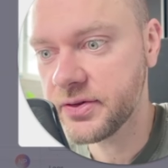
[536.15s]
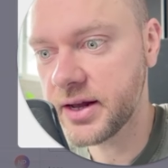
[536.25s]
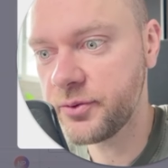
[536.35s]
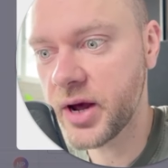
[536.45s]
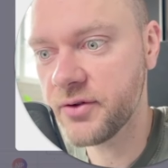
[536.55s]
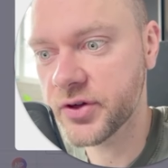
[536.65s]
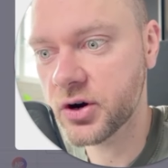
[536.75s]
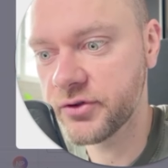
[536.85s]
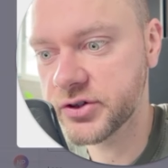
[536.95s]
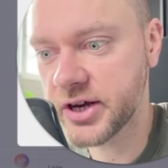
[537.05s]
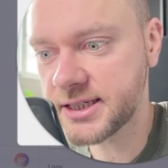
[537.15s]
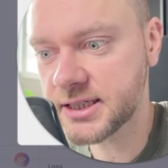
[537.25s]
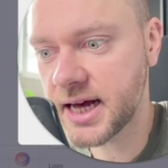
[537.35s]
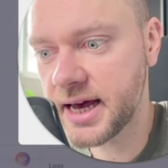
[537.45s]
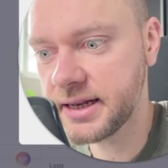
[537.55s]
Then we have the
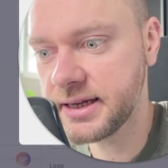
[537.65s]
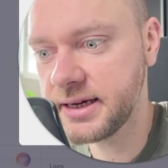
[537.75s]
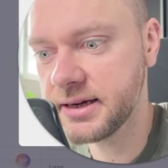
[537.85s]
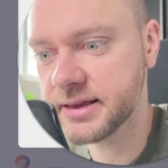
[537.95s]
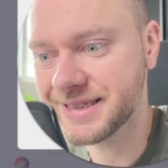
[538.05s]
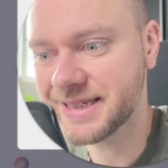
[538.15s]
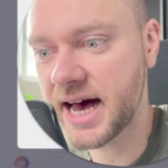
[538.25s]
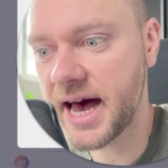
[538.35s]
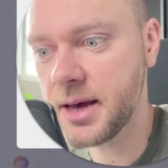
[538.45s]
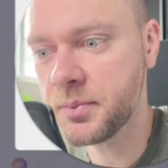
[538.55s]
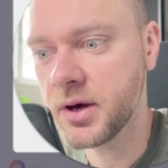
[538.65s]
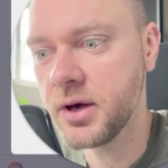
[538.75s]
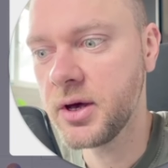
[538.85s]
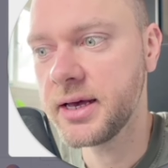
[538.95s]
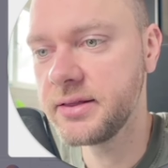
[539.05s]
conversation ID, the type.
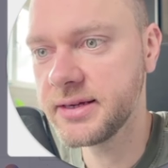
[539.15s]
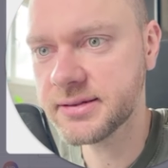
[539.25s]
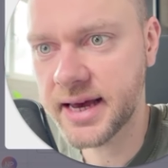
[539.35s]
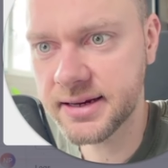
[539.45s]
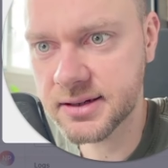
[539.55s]
In this case, it